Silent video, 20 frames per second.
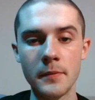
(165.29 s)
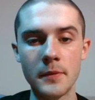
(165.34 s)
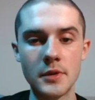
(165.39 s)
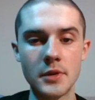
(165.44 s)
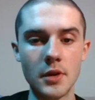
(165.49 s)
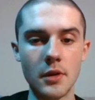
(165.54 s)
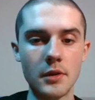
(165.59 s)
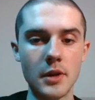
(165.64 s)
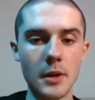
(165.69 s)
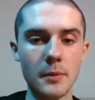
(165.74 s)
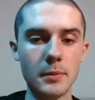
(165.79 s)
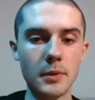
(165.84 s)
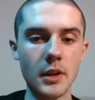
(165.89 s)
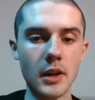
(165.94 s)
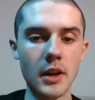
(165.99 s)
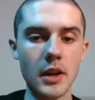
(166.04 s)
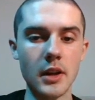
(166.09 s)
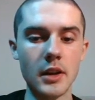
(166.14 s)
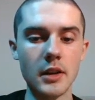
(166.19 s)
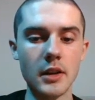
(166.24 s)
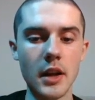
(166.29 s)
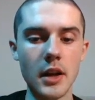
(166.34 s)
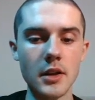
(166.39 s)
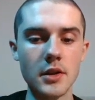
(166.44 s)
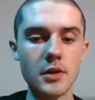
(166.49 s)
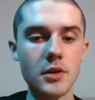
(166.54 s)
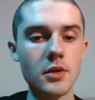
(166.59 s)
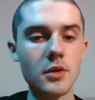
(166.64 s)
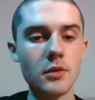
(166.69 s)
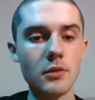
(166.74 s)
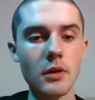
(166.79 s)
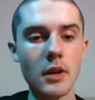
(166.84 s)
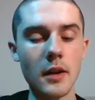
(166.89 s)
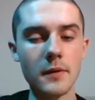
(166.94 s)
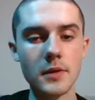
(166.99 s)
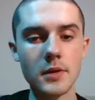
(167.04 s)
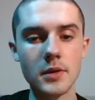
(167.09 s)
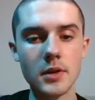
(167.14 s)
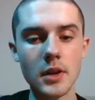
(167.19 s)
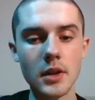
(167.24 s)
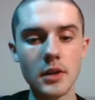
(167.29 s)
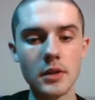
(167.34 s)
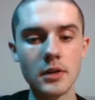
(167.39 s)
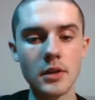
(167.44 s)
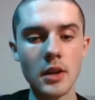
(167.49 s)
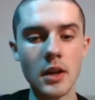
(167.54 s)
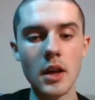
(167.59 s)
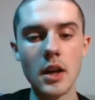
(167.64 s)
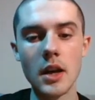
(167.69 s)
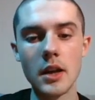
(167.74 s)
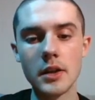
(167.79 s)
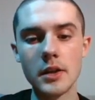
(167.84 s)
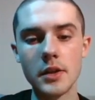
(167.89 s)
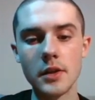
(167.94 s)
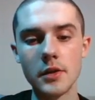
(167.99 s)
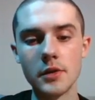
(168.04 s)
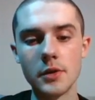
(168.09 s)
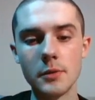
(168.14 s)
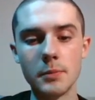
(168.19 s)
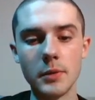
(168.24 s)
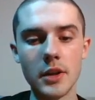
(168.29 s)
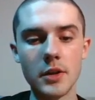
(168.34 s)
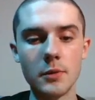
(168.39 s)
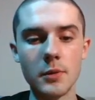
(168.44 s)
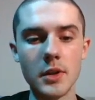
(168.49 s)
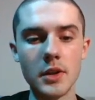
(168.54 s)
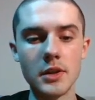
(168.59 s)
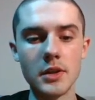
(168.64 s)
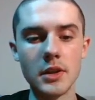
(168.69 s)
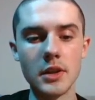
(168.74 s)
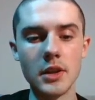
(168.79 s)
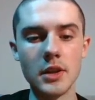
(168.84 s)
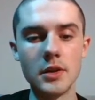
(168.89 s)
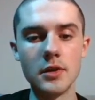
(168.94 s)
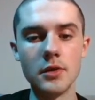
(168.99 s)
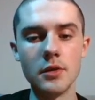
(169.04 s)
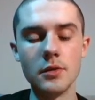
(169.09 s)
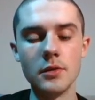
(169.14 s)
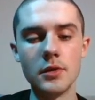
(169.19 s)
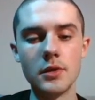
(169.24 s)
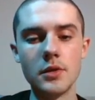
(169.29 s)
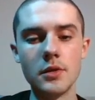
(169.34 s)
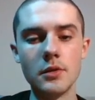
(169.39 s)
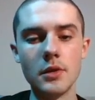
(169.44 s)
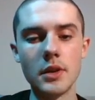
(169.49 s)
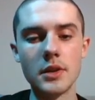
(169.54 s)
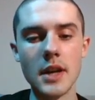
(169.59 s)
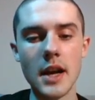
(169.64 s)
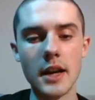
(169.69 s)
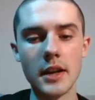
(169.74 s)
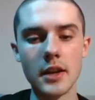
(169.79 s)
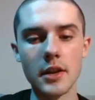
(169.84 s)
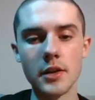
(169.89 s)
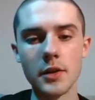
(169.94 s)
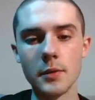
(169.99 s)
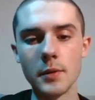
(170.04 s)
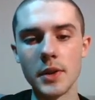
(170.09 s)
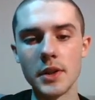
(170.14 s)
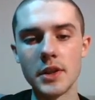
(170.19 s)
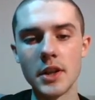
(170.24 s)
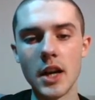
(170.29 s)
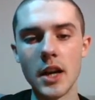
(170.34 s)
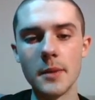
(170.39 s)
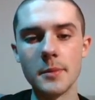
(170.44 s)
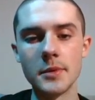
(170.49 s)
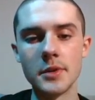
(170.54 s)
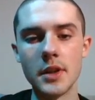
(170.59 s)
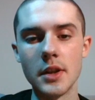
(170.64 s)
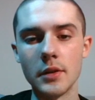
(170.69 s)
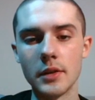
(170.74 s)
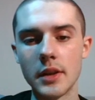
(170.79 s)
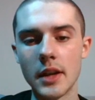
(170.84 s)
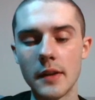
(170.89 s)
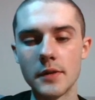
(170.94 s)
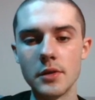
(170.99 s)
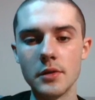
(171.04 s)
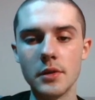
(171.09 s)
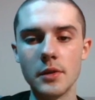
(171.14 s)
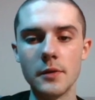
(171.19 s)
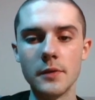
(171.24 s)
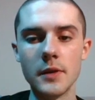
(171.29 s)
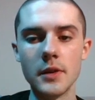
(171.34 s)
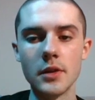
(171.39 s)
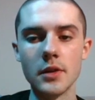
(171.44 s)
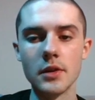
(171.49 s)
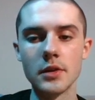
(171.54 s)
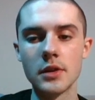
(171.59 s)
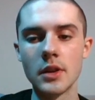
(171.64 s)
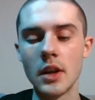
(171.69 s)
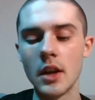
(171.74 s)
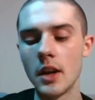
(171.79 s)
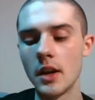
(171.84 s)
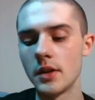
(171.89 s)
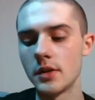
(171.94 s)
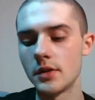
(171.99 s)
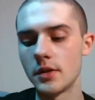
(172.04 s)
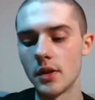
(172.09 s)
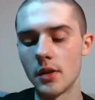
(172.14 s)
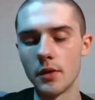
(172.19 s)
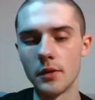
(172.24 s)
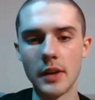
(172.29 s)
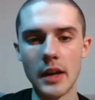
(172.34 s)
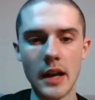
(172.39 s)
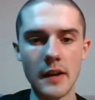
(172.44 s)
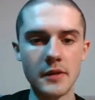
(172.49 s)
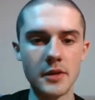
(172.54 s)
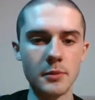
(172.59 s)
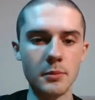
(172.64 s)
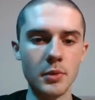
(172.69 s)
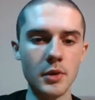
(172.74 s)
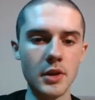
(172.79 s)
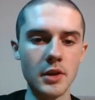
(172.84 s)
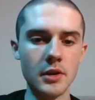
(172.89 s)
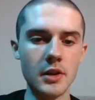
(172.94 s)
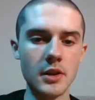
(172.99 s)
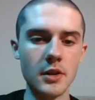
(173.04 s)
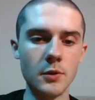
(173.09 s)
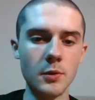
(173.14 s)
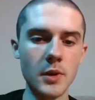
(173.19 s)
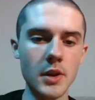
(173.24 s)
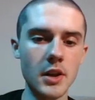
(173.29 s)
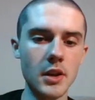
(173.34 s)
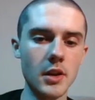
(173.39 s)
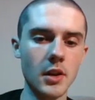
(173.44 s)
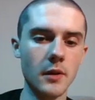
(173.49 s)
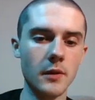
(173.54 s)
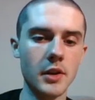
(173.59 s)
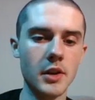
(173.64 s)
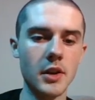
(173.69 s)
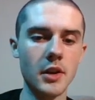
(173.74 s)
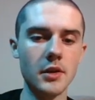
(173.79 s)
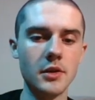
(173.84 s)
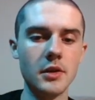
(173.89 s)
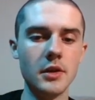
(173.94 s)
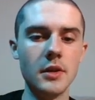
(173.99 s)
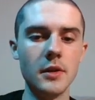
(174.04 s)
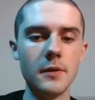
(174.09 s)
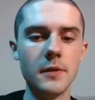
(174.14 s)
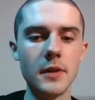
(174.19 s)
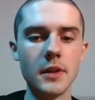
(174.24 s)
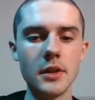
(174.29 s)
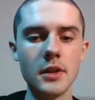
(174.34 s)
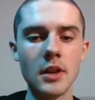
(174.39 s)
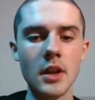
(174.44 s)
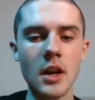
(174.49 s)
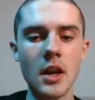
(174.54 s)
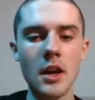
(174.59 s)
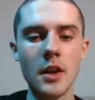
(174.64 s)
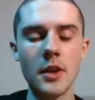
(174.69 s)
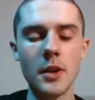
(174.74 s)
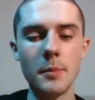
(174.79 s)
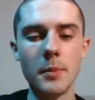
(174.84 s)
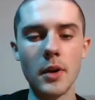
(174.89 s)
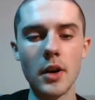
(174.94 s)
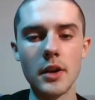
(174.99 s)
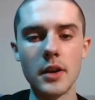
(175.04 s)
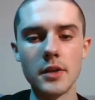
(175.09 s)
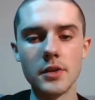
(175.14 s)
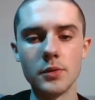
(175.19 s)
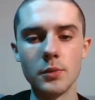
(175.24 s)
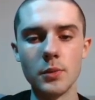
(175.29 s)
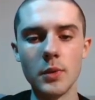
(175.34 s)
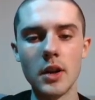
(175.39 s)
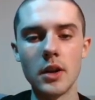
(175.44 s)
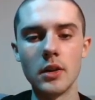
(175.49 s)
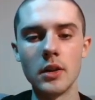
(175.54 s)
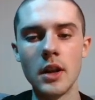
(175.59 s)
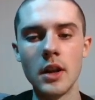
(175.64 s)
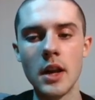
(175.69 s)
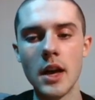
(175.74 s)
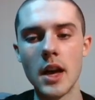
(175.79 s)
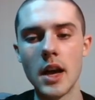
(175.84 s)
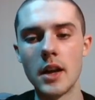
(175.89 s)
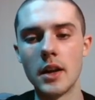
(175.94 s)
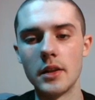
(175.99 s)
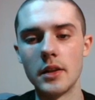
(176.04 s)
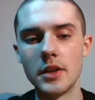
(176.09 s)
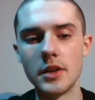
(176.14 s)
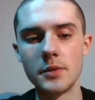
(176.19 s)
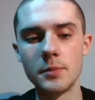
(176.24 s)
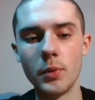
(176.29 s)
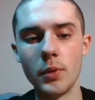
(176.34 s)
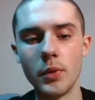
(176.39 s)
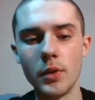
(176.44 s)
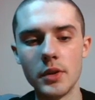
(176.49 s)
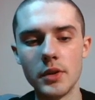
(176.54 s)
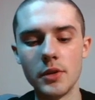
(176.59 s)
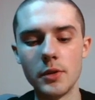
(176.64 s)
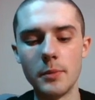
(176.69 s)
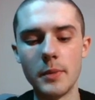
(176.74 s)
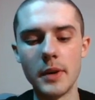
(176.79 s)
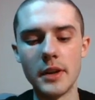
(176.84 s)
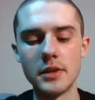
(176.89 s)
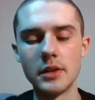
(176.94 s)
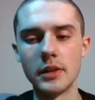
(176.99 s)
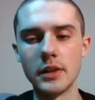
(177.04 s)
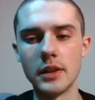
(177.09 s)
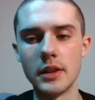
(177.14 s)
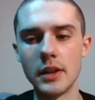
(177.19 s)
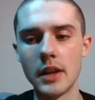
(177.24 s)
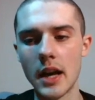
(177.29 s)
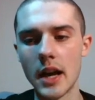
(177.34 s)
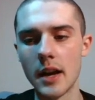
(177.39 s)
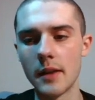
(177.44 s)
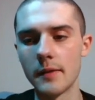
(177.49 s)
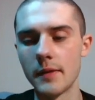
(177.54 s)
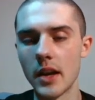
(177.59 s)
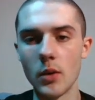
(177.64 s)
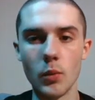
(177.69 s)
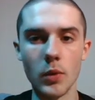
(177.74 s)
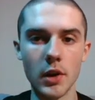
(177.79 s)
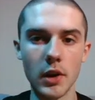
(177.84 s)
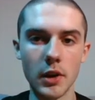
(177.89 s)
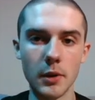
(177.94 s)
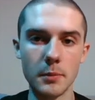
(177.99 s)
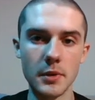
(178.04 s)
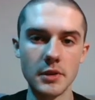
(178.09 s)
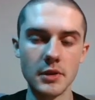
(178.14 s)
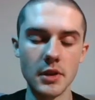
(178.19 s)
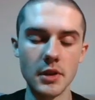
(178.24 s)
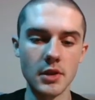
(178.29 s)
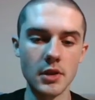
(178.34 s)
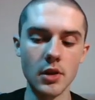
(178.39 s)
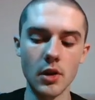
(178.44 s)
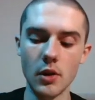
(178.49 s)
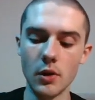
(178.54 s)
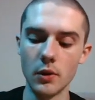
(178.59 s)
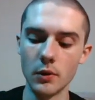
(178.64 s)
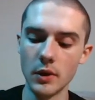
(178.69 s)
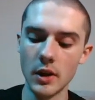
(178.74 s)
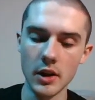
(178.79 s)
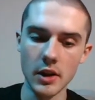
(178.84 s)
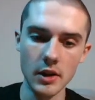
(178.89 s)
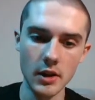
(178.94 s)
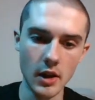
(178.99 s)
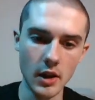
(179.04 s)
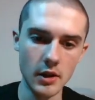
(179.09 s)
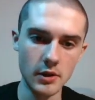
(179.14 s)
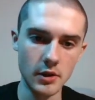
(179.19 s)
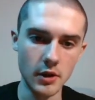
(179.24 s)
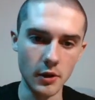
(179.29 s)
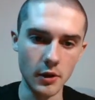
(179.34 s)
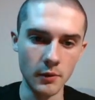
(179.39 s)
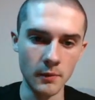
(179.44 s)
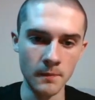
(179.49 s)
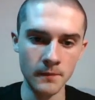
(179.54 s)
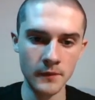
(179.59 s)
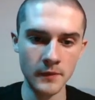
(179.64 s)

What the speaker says: So they play knight to f6, and here you play queen to e2 to attack it 3 times. They only have 2 defenders, so they have to bring the queen over here to defend the pawn as well. And at this point, you basically have a winning position already. And so